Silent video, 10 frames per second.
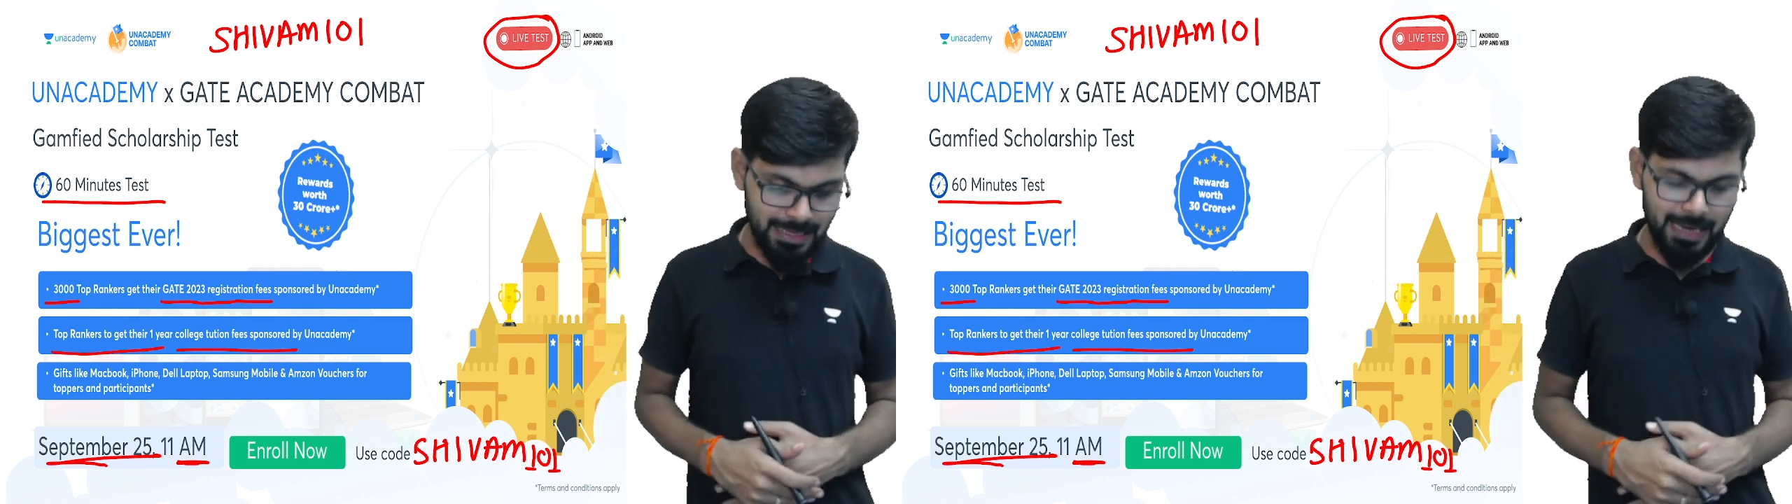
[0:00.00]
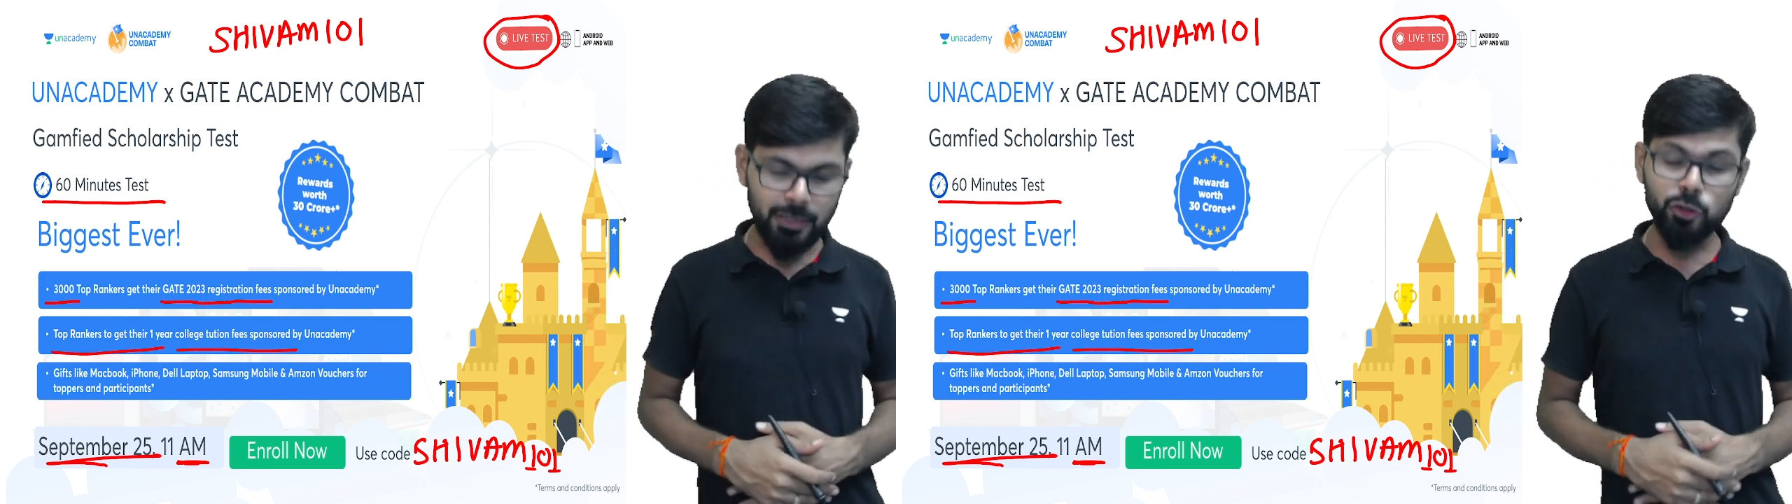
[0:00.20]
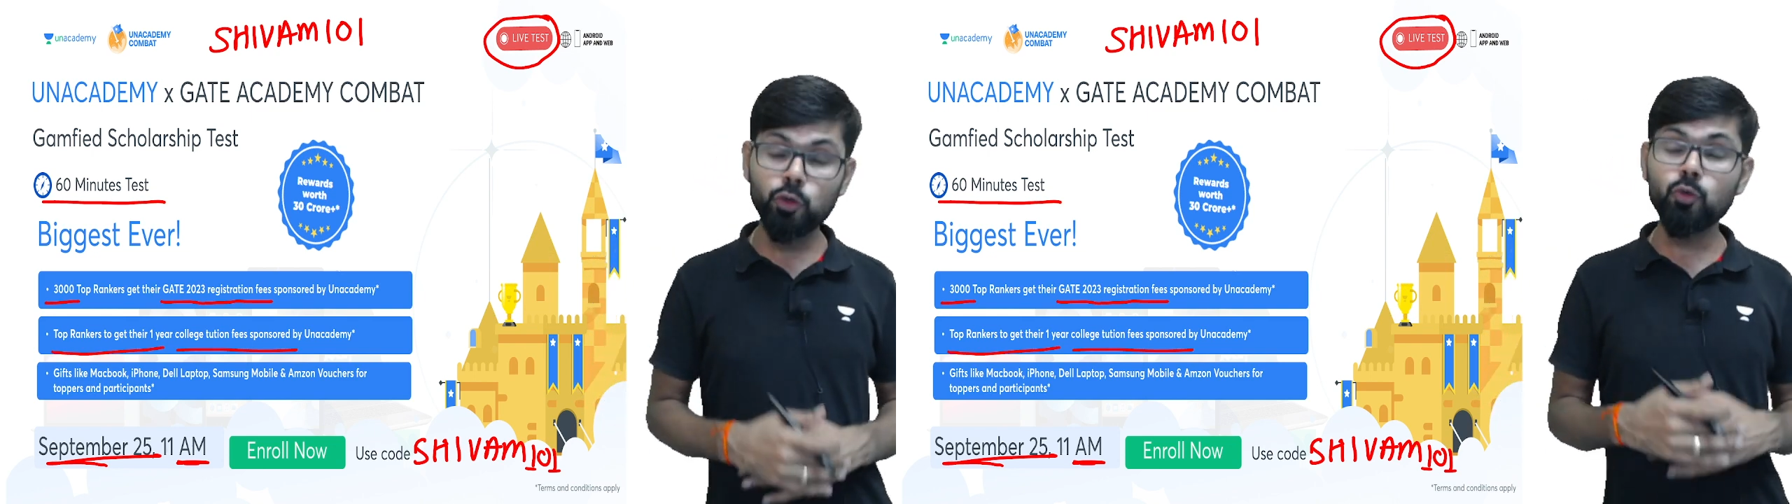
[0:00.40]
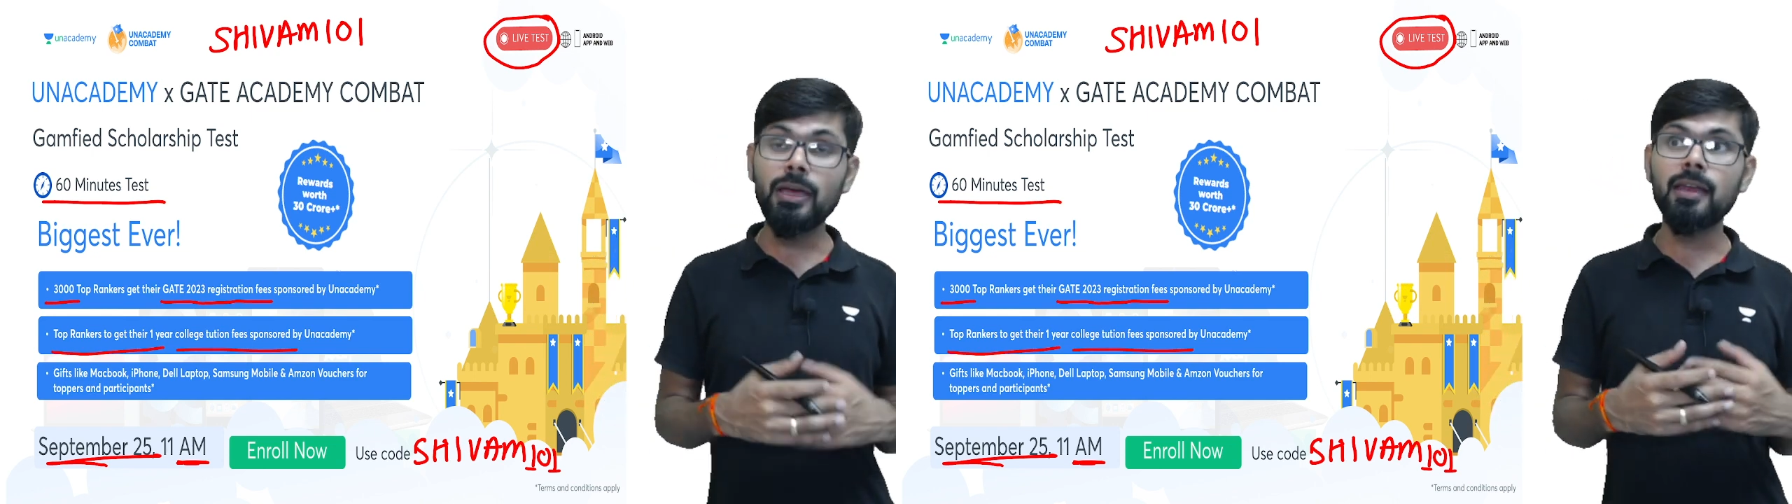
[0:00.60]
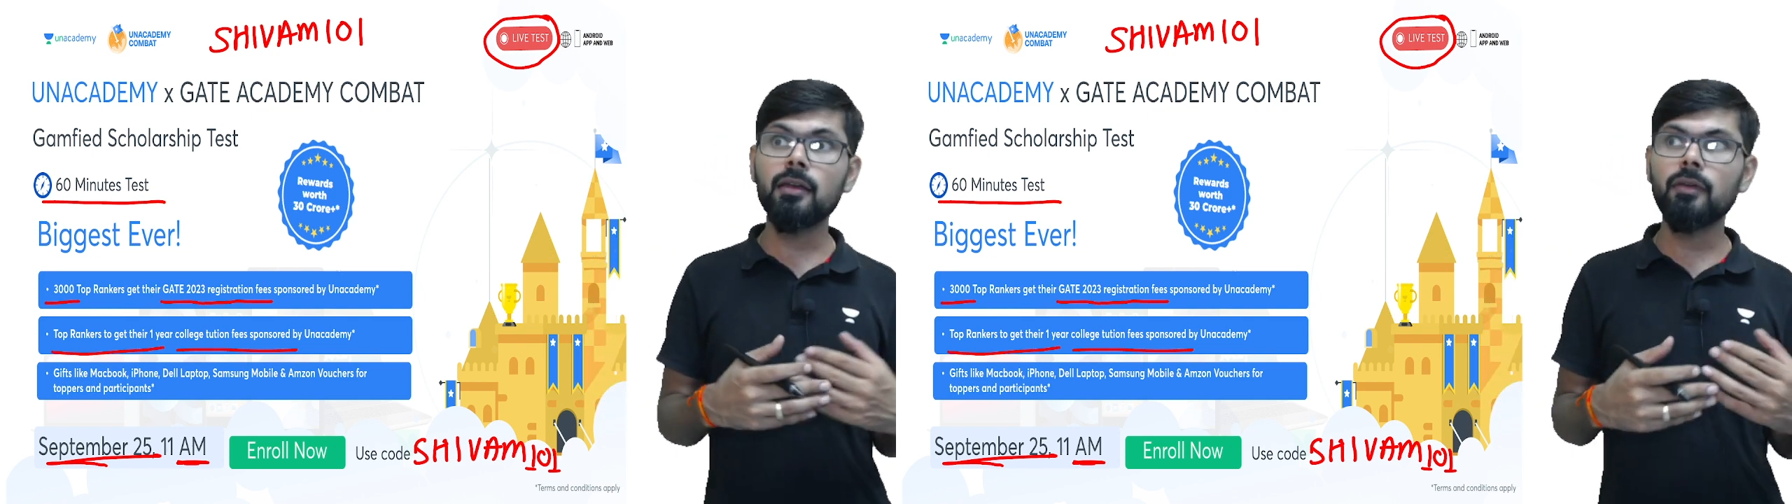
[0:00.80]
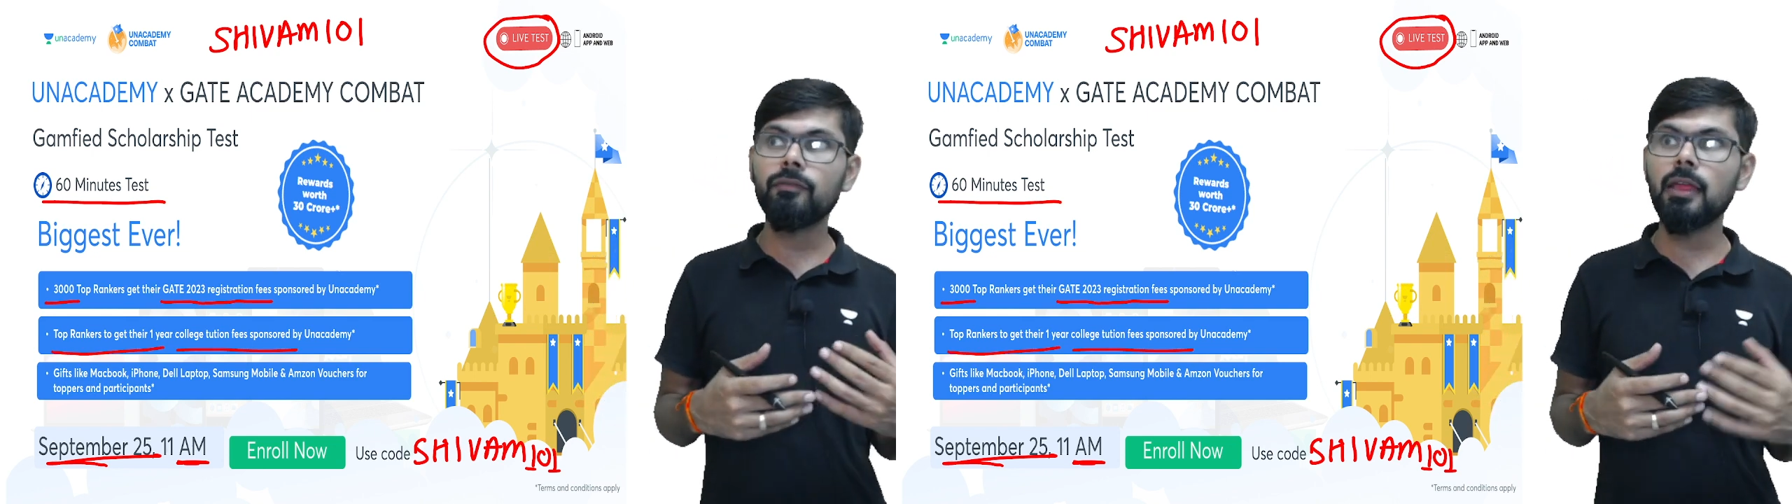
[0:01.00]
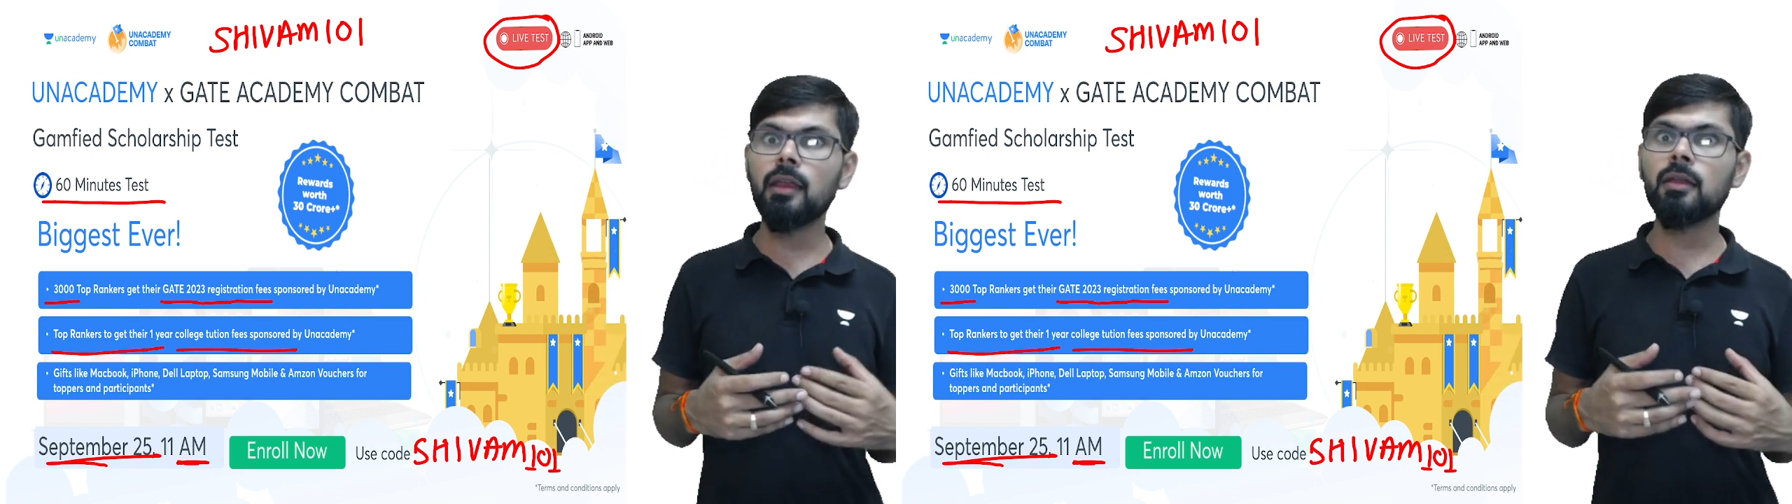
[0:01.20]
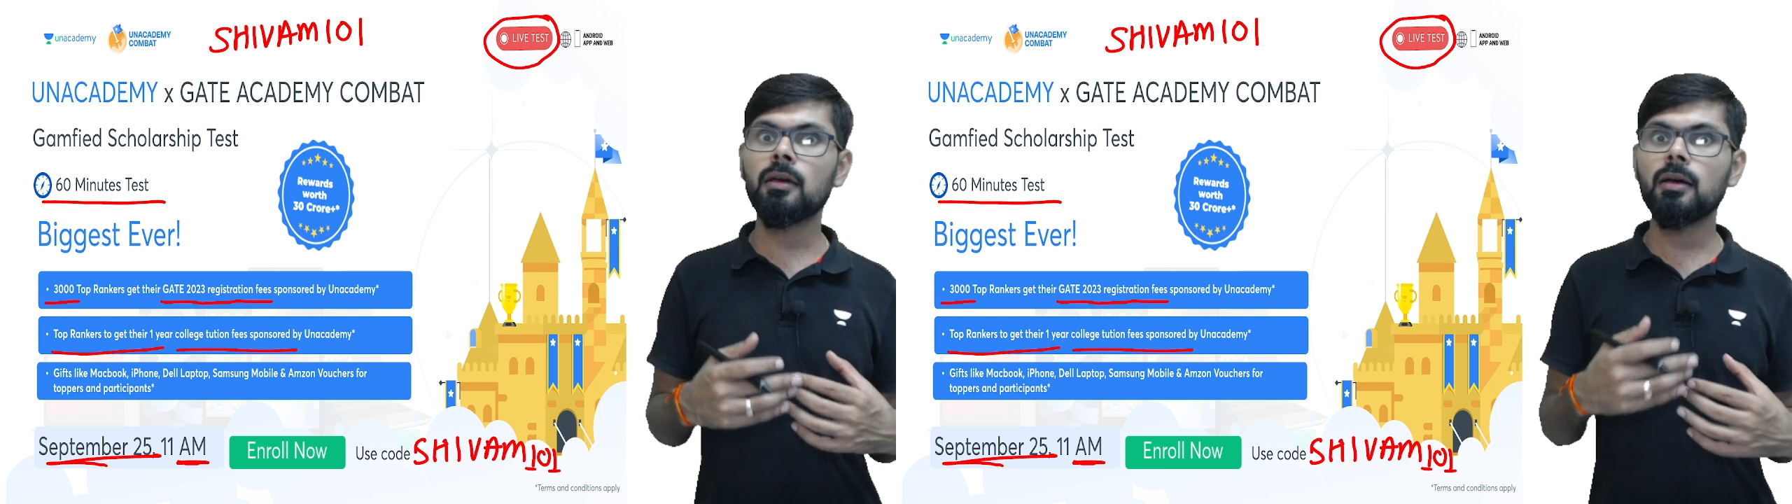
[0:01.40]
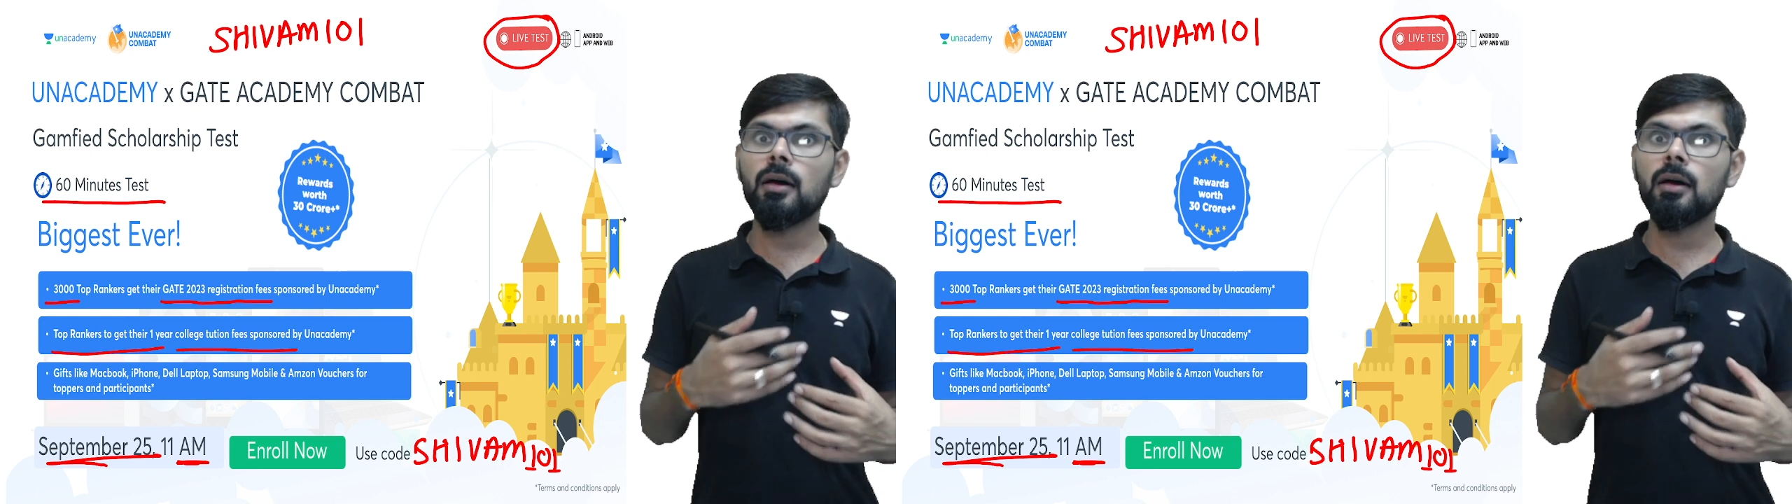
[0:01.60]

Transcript: that you can win